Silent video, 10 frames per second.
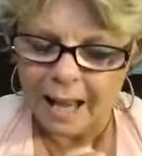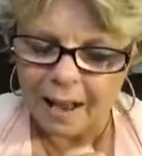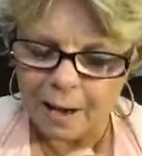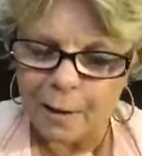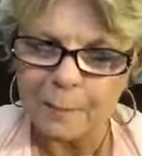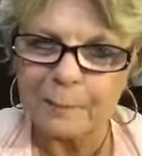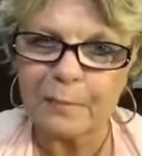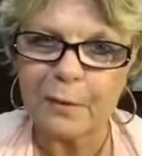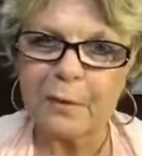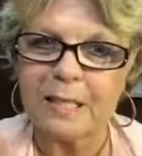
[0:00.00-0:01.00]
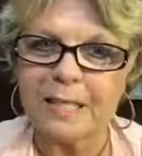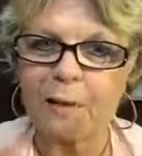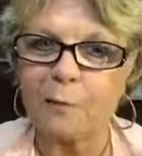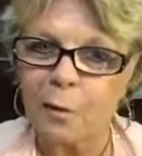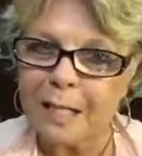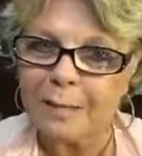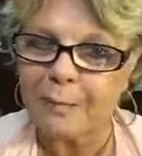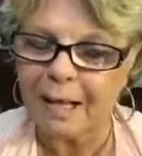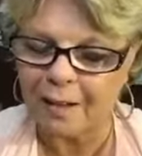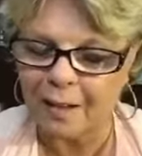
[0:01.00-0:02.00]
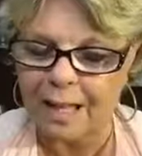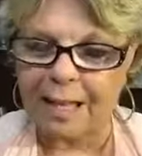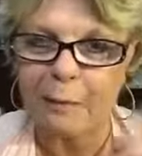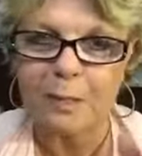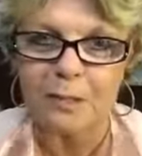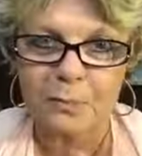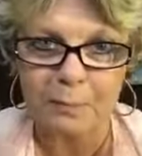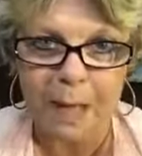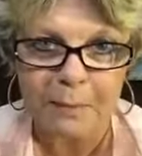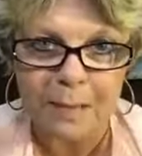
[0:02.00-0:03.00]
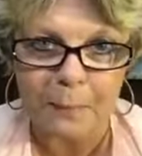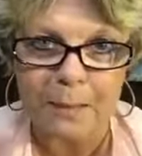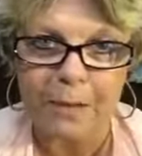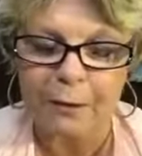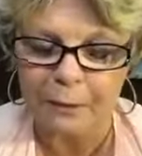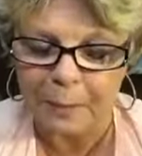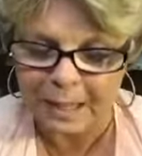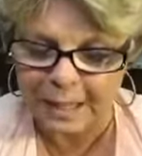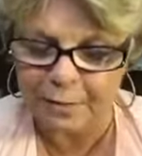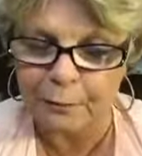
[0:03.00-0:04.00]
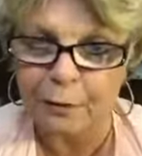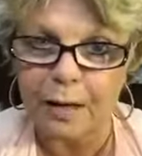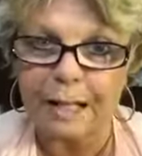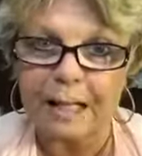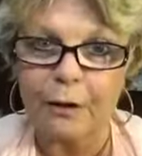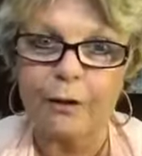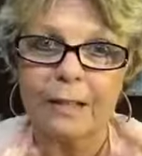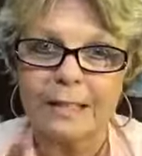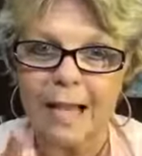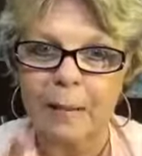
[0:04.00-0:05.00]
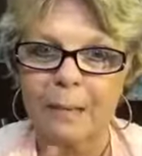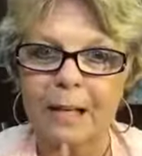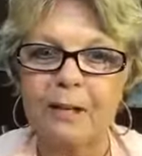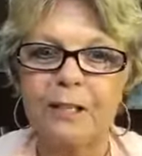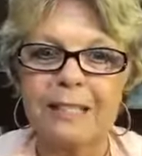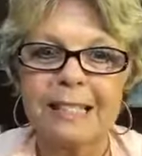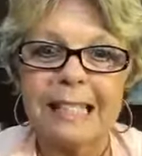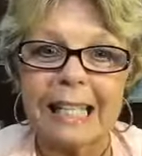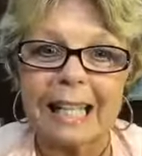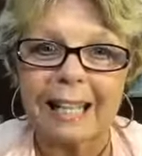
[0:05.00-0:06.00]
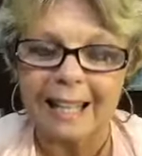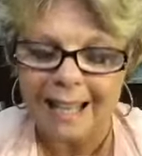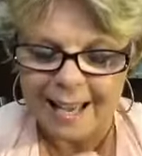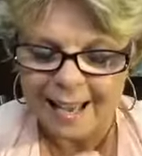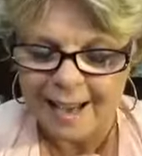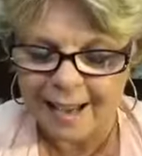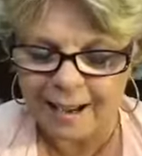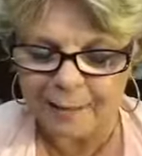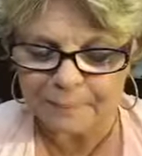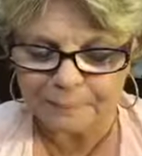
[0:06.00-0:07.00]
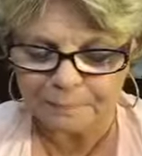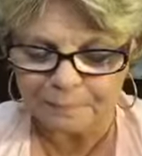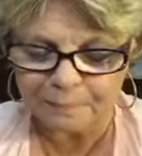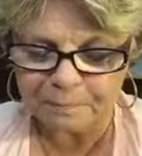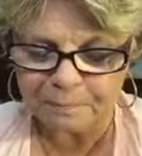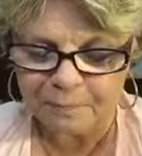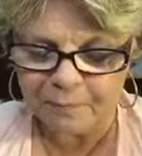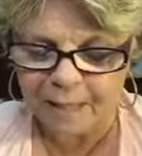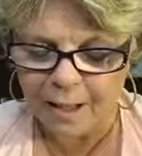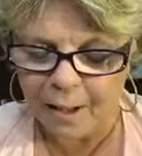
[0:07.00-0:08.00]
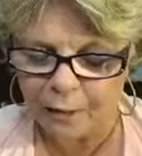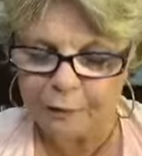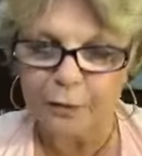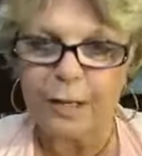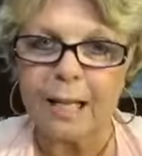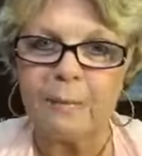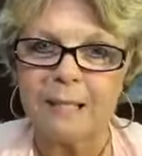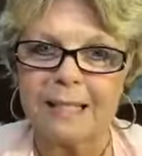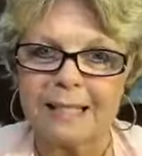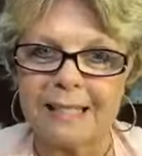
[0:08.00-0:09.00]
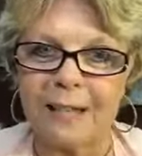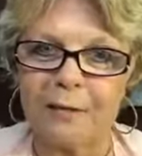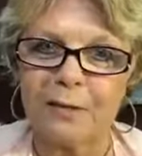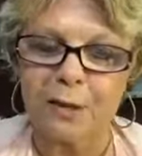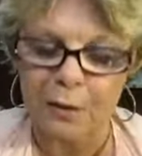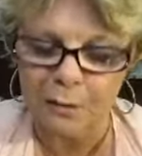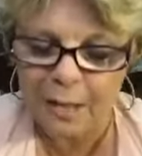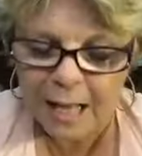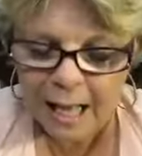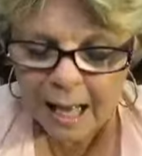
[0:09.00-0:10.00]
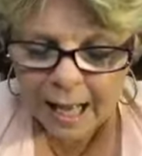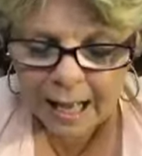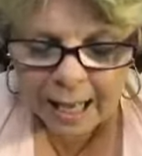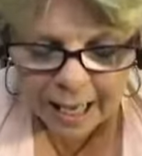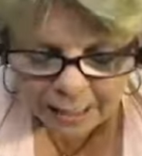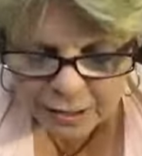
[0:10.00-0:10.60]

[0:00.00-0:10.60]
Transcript: Um, there was a voicemail and it was popped up there in the in the front or in the top, and I couldn't see um, all of your names and stuff. So I